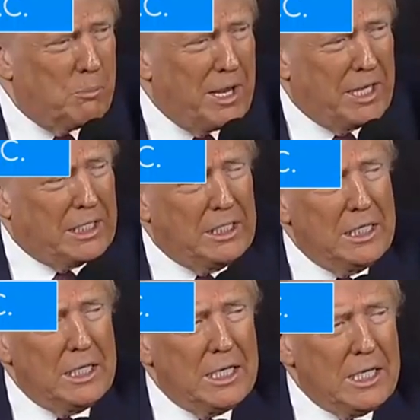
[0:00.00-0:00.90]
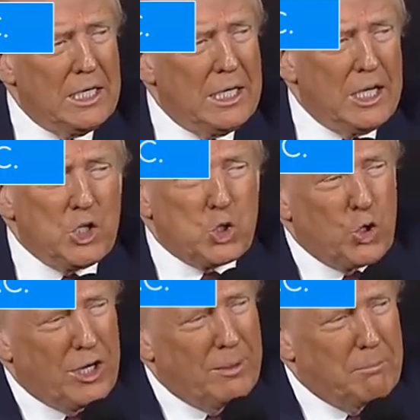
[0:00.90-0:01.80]
to make his
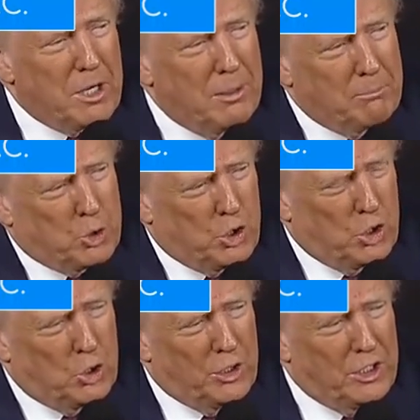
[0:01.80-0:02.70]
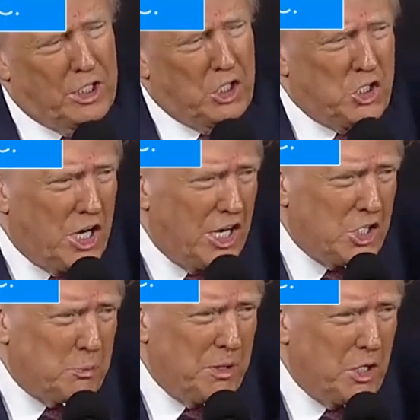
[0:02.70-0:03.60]
dream come true, and DJ
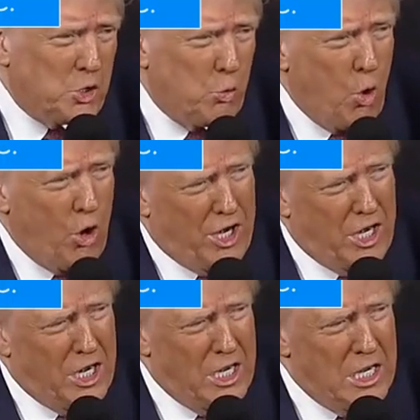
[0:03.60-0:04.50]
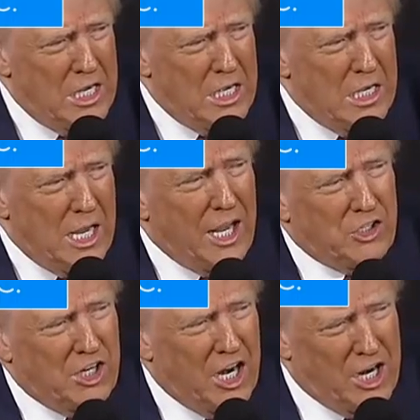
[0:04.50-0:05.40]
has been sworn in
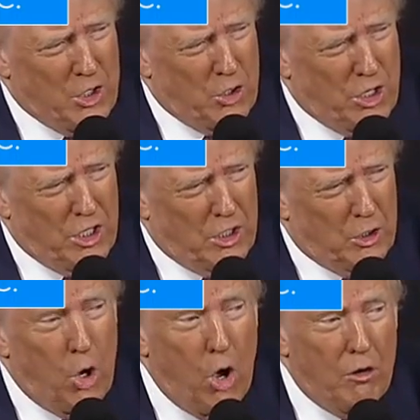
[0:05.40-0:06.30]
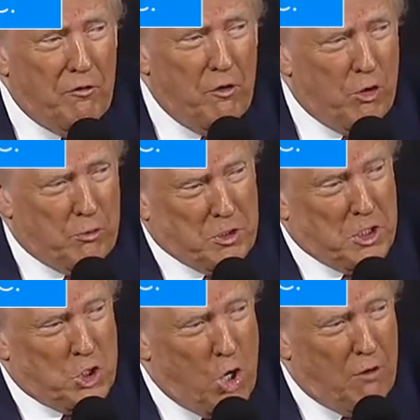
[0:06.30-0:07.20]
as an honorary law
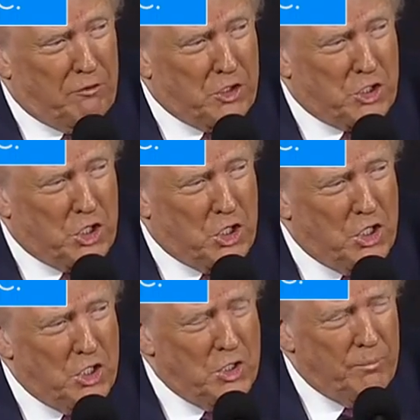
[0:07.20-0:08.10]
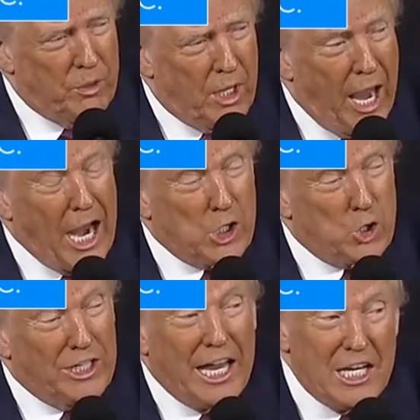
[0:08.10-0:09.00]
enforcement officer,
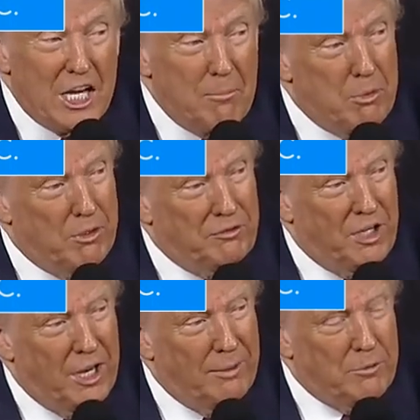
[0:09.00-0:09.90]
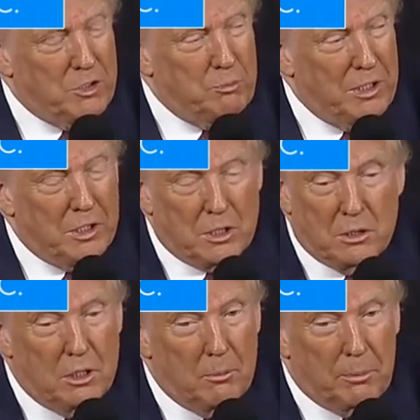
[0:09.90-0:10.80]
actually a number of times.
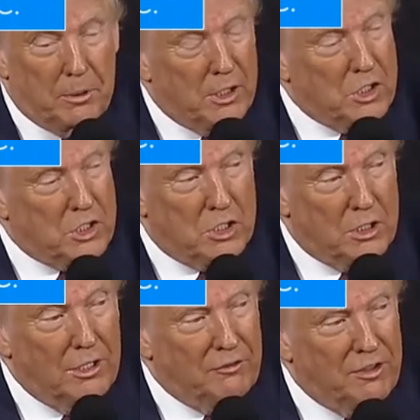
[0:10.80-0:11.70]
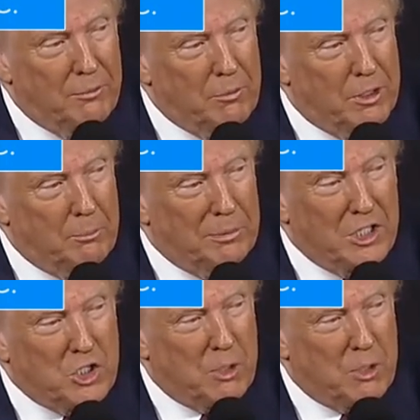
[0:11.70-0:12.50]
The police love him, the police